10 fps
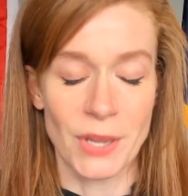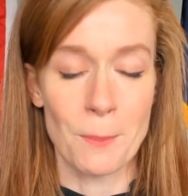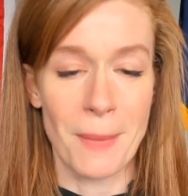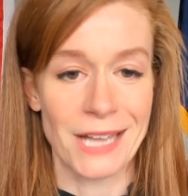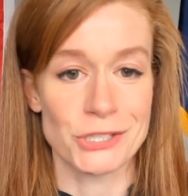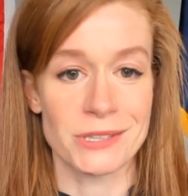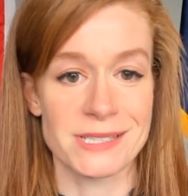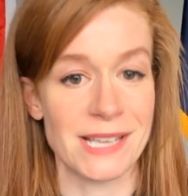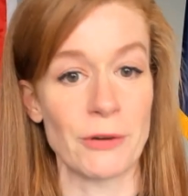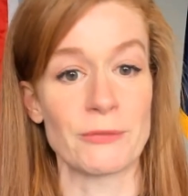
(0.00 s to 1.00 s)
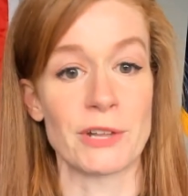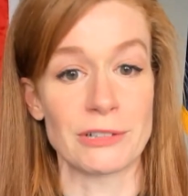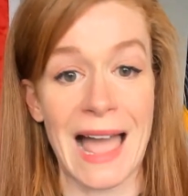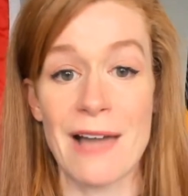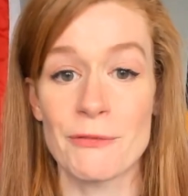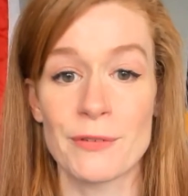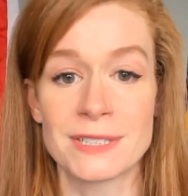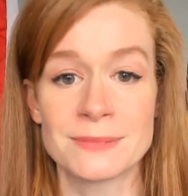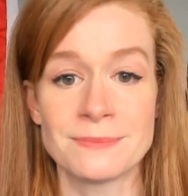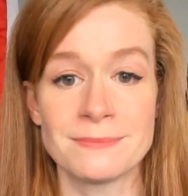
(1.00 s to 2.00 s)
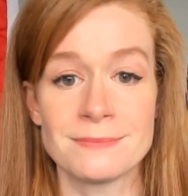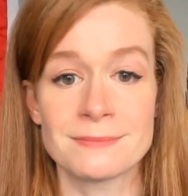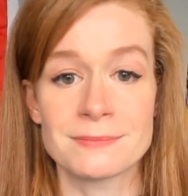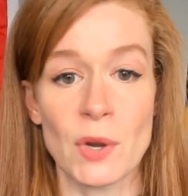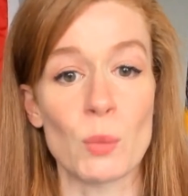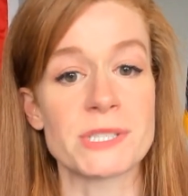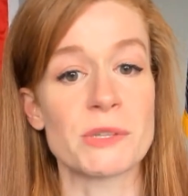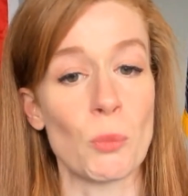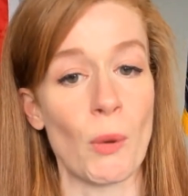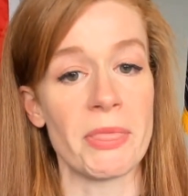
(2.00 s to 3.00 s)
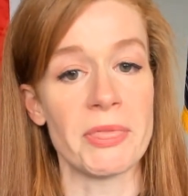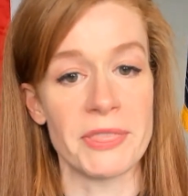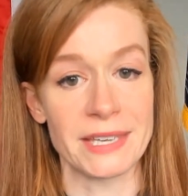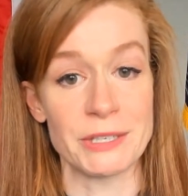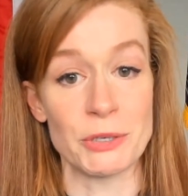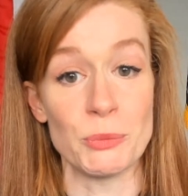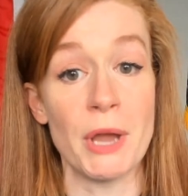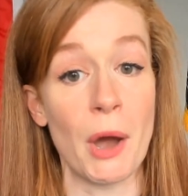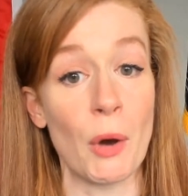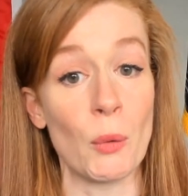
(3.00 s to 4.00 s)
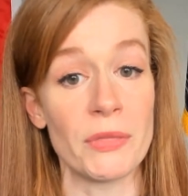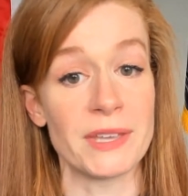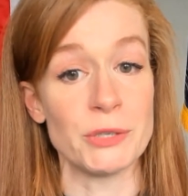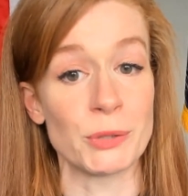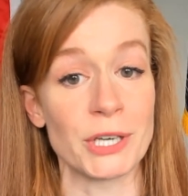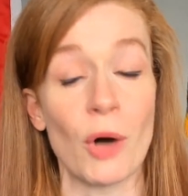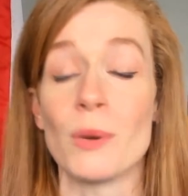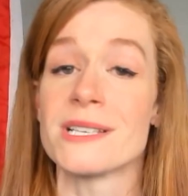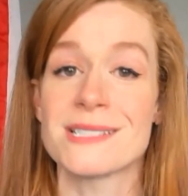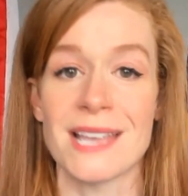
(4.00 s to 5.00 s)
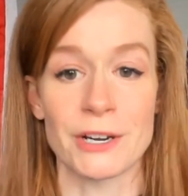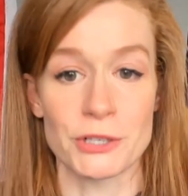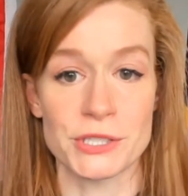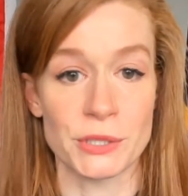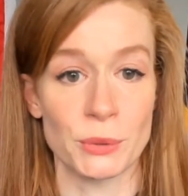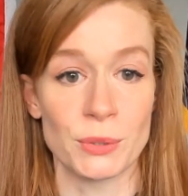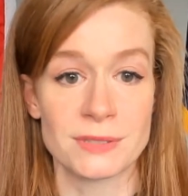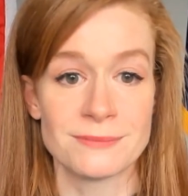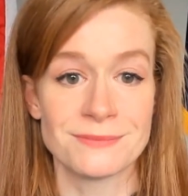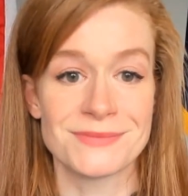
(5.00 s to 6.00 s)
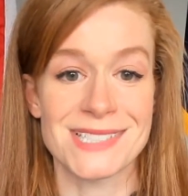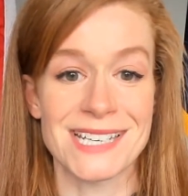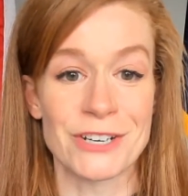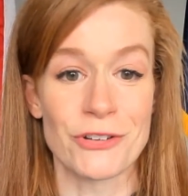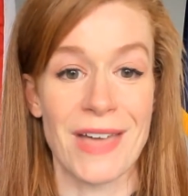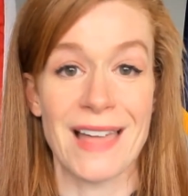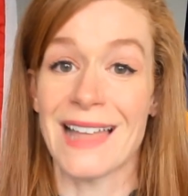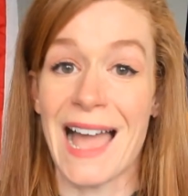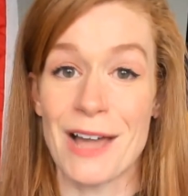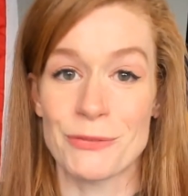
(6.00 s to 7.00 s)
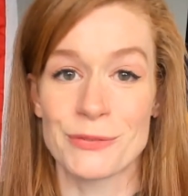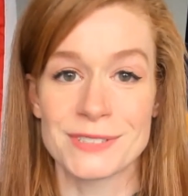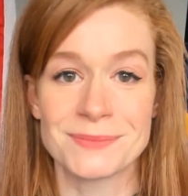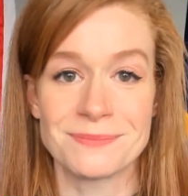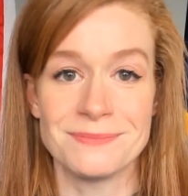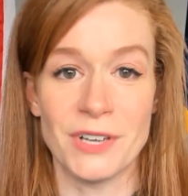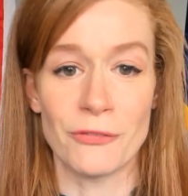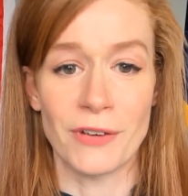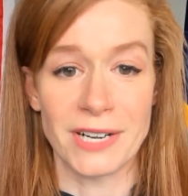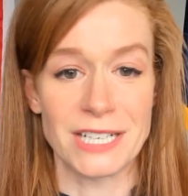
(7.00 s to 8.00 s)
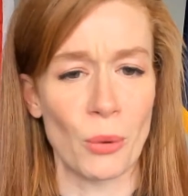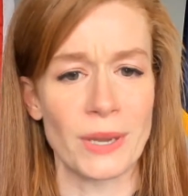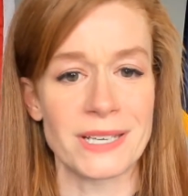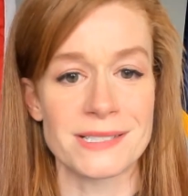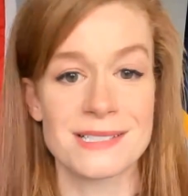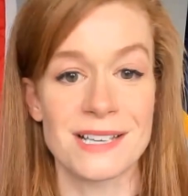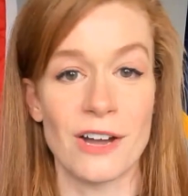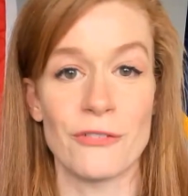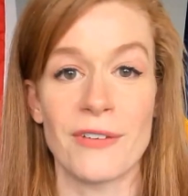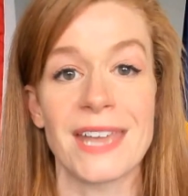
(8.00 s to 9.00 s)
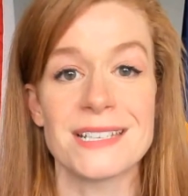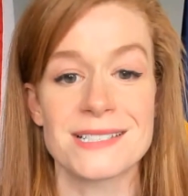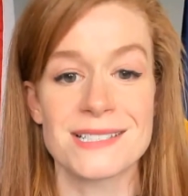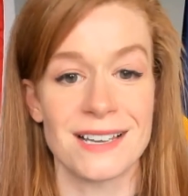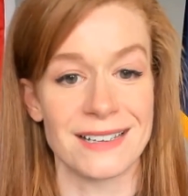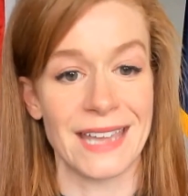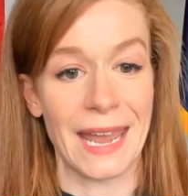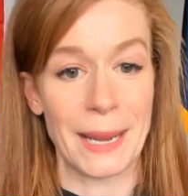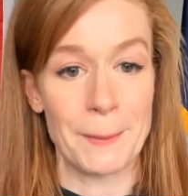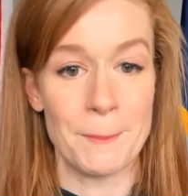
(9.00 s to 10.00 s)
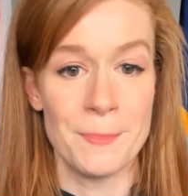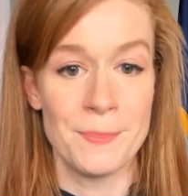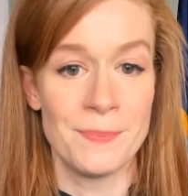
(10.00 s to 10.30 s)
Imagine the sound of their laugh. What's the one thing you know that you can always say or do to hear that laugh? A funny noise, a face, a game.